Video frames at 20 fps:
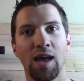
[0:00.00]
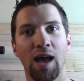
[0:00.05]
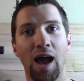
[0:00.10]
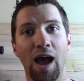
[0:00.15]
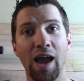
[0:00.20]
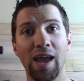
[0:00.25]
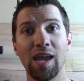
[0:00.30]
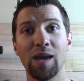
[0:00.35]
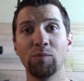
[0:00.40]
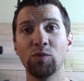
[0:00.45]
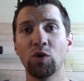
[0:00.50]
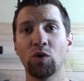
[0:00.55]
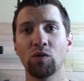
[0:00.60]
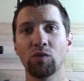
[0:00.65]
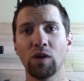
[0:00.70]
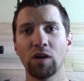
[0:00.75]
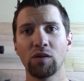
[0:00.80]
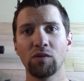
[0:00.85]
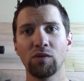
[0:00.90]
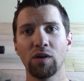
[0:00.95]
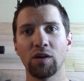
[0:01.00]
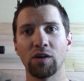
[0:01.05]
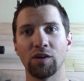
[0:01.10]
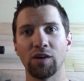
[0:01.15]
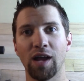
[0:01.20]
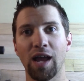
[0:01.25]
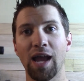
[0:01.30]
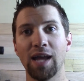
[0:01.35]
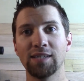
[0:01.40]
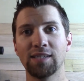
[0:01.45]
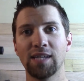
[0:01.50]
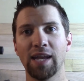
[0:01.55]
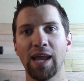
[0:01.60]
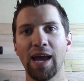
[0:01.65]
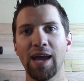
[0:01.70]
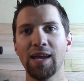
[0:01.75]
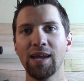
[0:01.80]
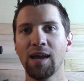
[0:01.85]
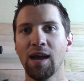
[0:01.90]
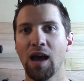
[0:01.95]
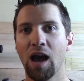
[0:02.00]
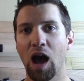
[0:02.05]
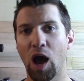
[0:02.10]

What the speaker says: I am your runner, and today